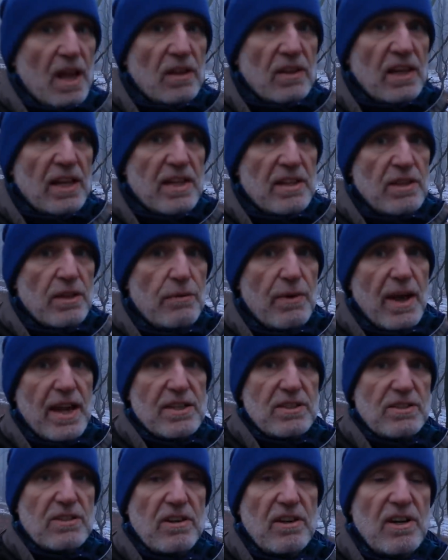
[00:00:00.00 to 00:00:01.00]
and letting the
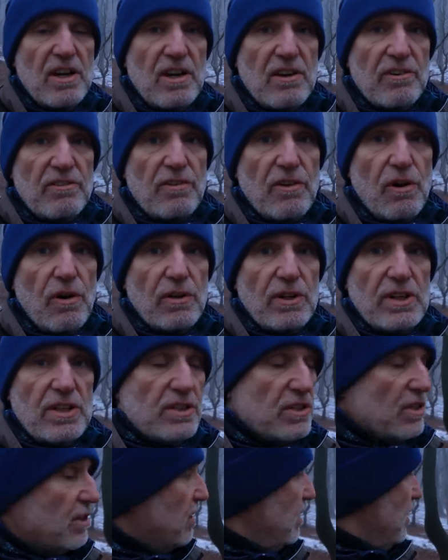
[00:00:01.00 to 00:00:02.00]
rest fall
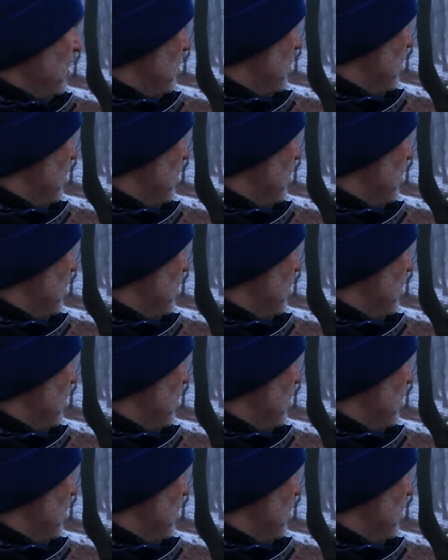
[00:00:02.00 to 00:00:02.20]
into the,